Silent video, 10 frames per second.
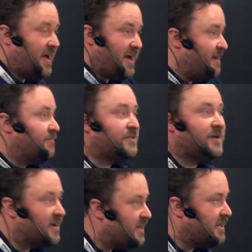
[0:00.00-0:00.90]
I had
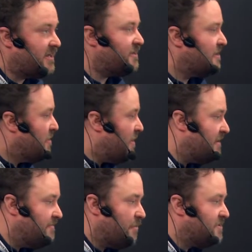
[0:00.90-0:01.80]
everything I needed
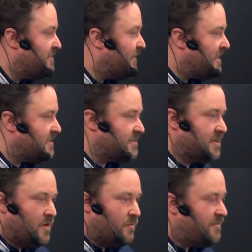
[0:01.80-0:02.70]
in 40 minutes
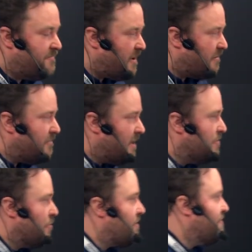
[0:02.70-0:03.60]
with very
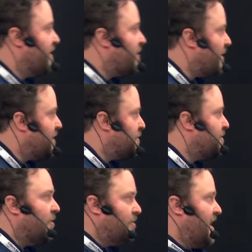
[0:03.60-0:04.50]
minimal
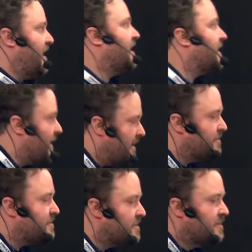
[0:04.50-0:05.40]
configuration on any
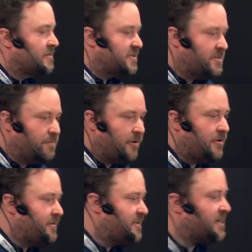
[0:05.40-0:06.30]
cloud to
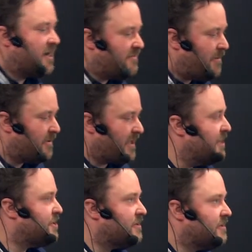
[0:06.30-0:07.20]
deploy this kind of
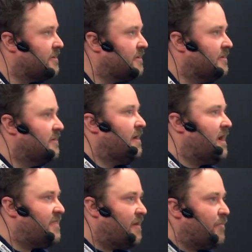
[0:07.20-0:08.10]
application.
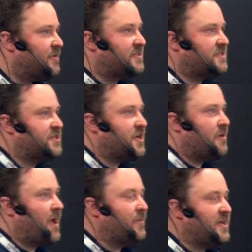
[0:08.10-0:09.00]
I then wanted to
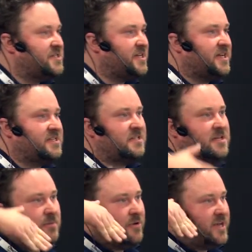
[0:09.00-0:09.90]
show how easy it is to
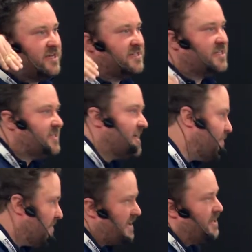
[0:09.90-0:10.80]
deploy existing
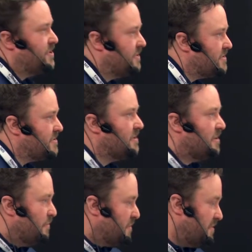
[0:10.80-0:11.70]
applications,
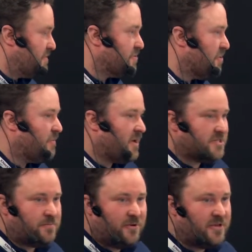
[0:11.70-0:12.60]
which you saw when I
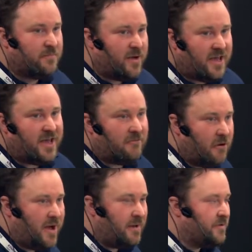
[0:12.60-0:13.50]
deployed the My
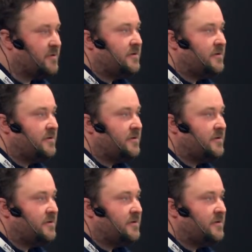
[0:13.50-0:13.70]
Hero app.